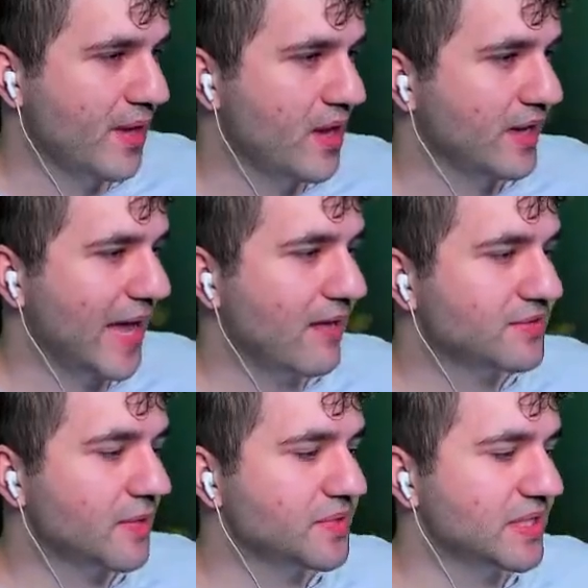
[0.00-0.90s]
Calyx
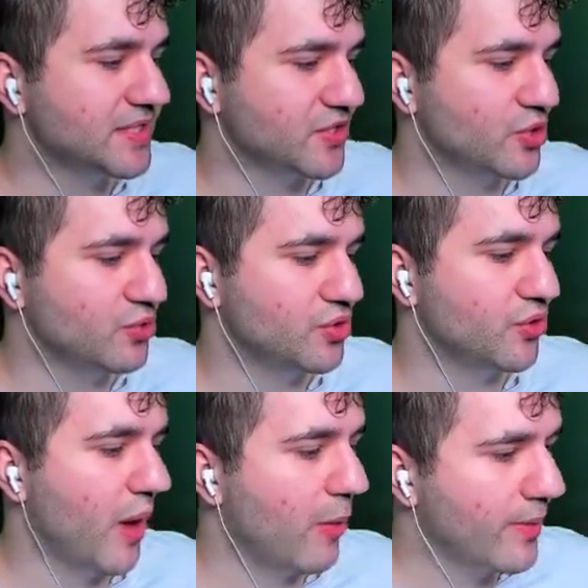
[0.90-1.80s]
comes in as a 2-2, though.
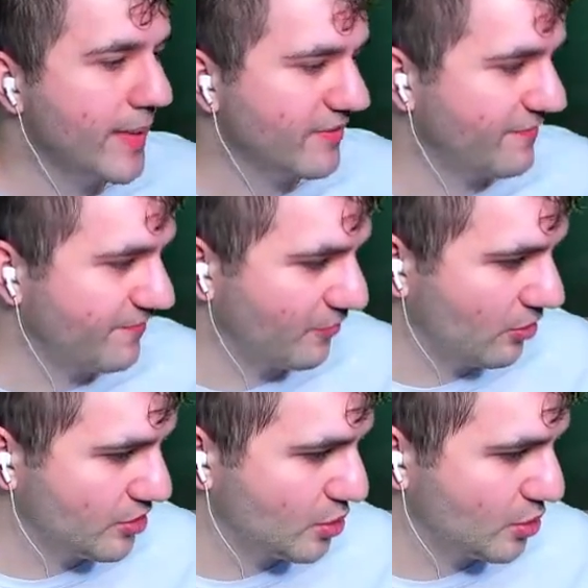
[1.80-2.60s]
I want to make the full